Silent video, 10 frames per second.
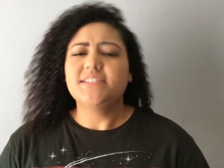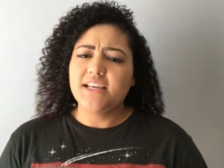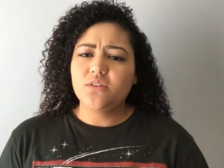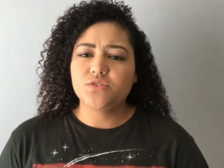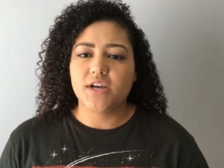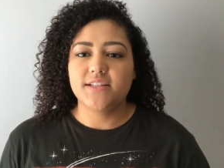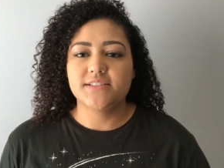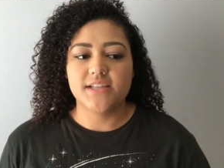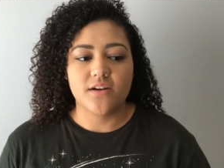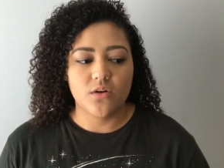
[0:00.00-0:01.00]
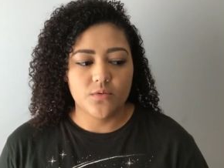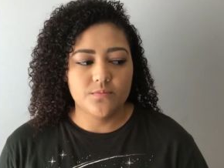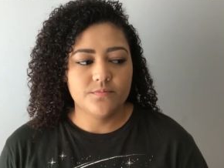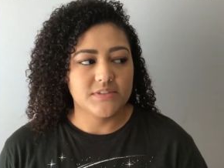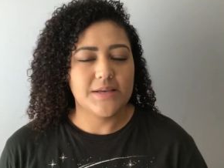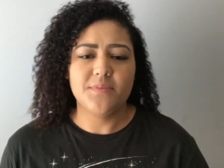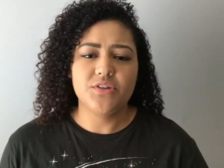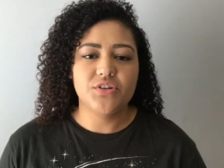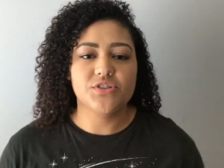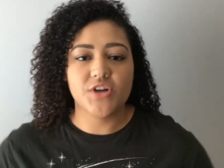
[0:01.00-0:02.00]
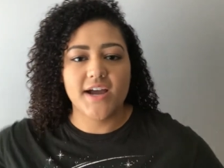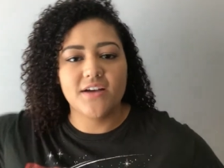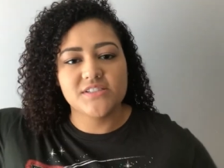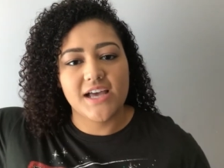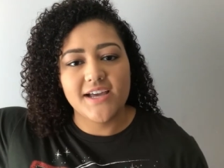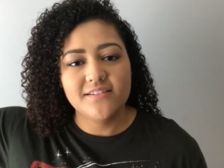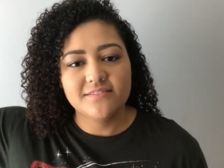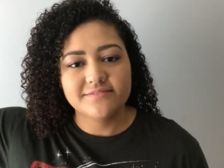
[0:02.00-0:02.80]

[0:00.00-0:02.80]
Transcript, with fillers: they say don't try this at home, does that mean you can try outside?